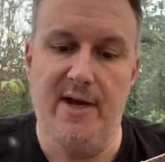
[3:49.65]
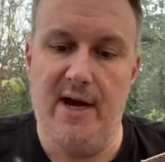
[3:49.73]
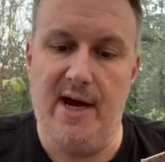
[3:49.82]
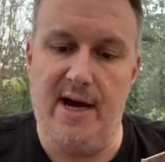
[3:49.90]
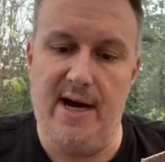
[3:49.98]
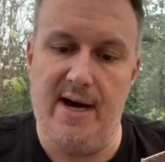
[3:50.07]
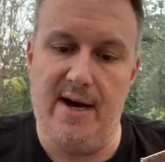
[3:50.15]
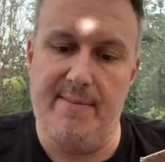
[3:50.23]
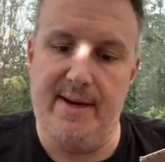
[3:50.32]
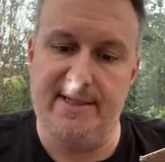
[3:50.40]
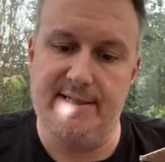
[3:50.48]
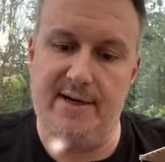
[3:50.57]

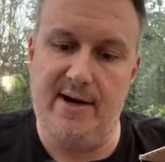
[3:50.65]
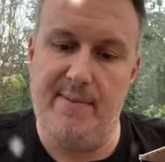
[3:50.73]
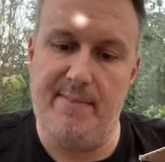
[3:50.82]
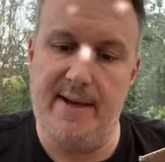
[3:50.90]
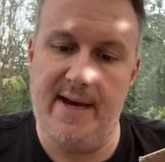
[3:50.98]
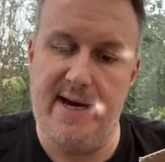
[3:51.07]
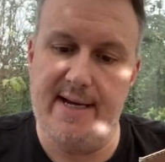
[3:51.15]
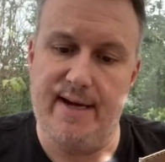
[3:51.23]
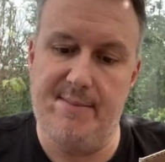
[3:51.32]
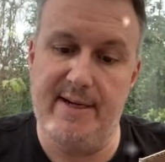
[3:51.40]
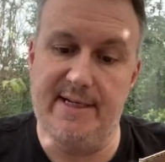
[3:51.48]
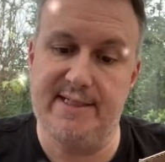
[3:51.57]
It's an IPA
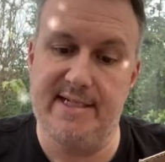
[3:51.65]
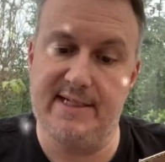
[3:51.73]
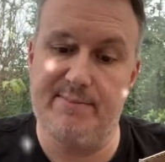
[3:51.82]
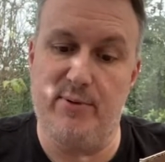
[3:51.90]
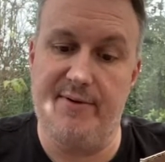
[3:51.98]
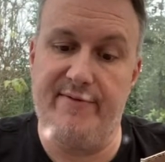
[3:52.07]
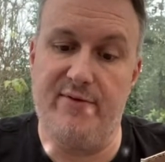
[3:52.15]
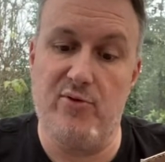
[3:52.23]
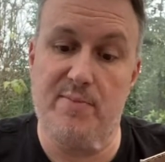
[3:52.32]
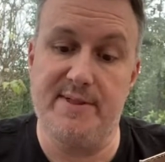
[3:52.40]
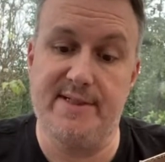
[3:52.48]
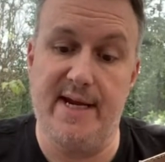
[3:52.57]
coming at
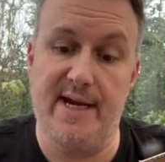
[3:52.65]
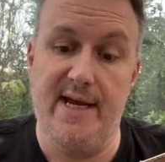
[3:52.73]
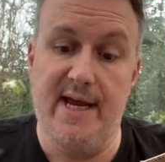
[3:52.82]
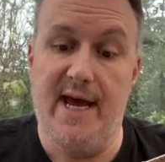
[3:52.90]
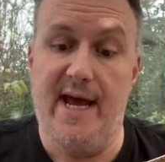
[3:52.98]
6.4%.